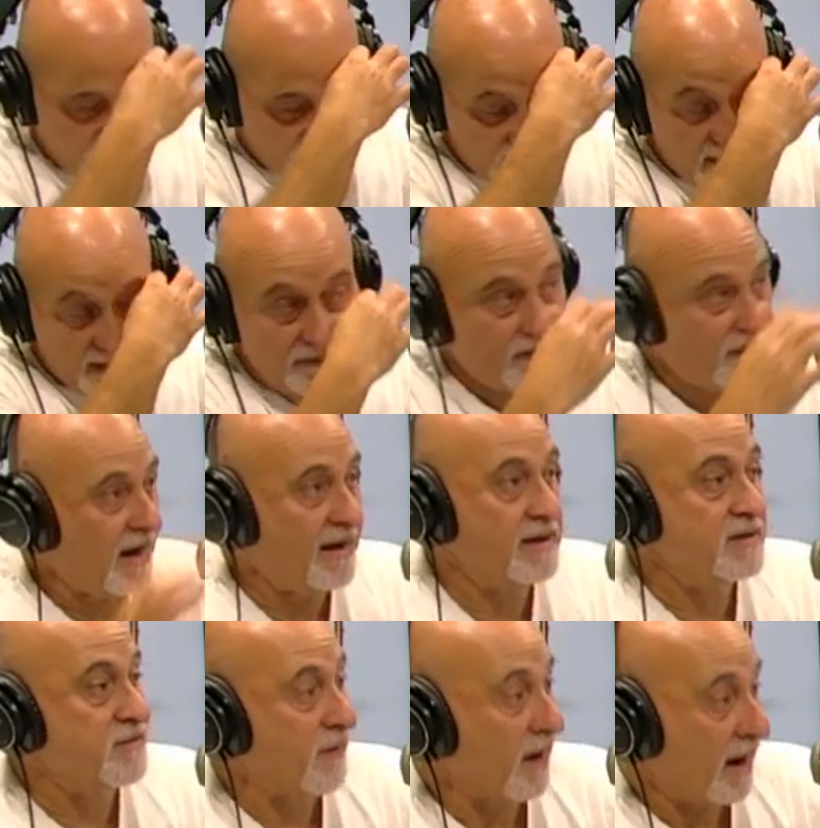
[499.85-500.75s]
That
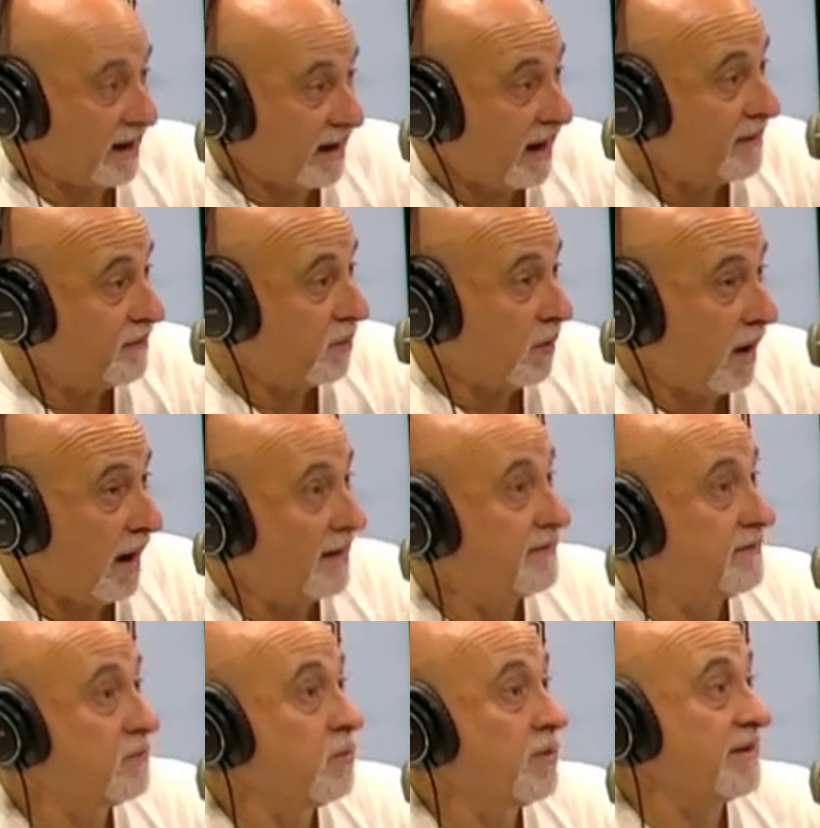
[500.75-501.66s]
is fine.
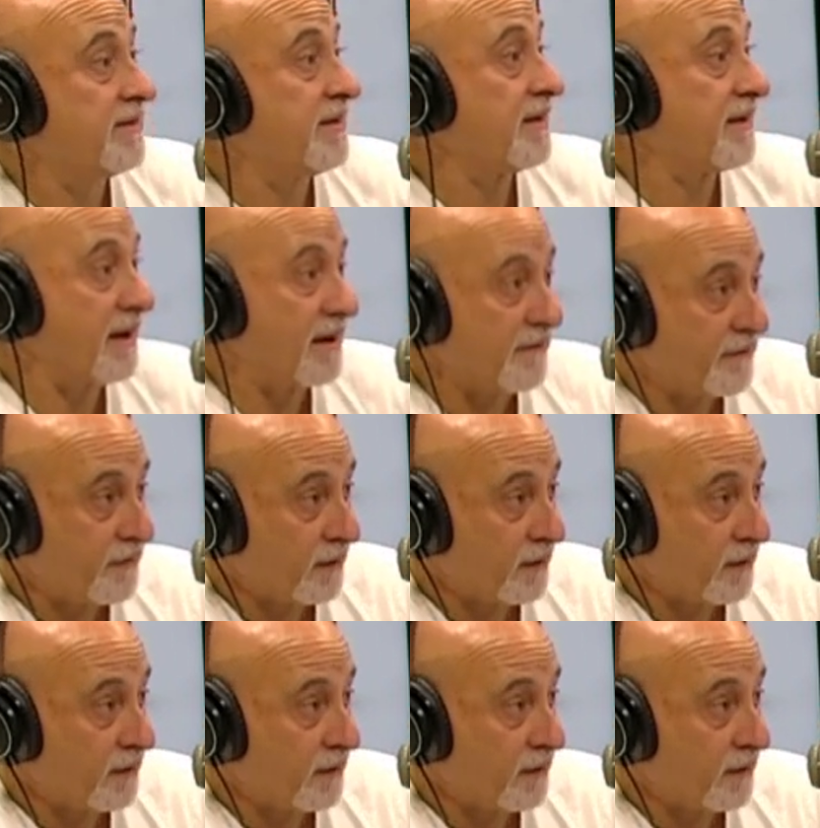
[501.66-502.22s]
We did get a firm